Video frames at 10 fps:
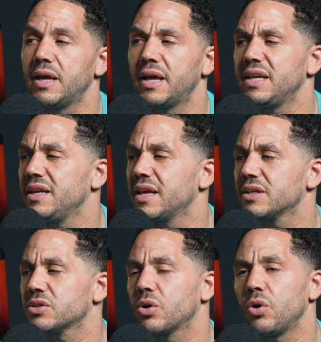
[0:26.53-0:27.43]
and he
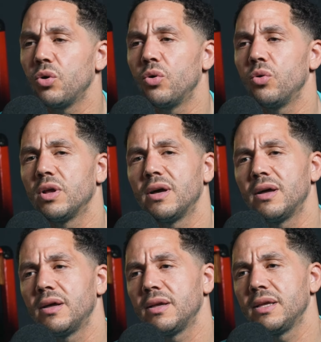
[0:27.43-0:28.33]
gets a call that
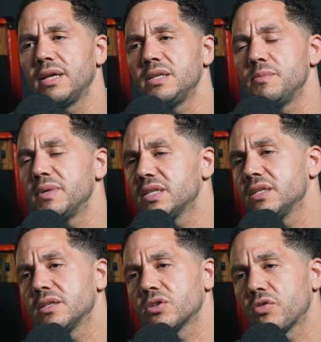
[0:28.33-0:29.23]
his
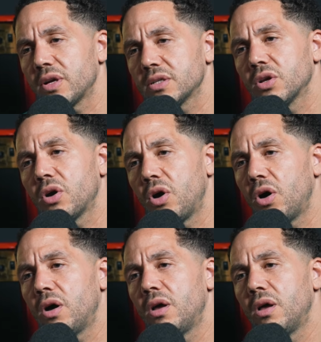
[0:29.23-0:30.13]
missus has crashed the
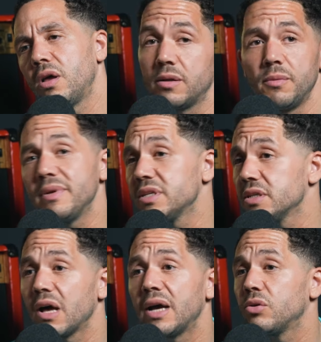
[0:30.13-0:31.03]
car.
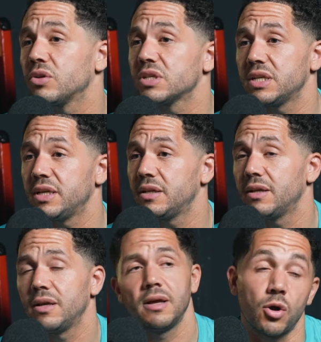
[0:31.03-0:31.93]
Missus died on the scene.
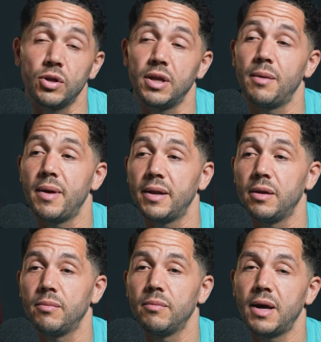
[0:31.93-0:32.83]
I got there, met
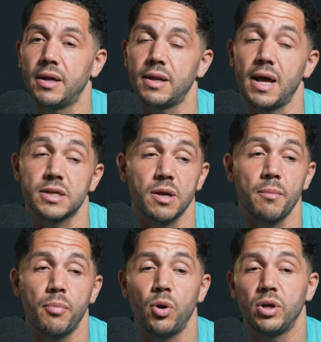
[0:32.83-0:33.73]
them, and as
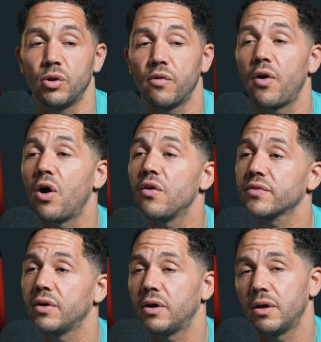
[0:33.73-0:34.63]
I'm pulling off
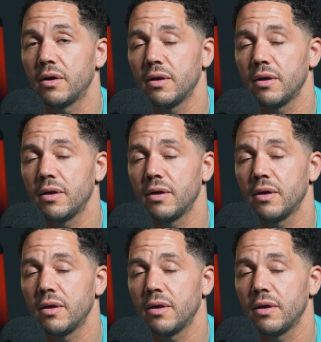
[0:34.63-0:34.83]
after,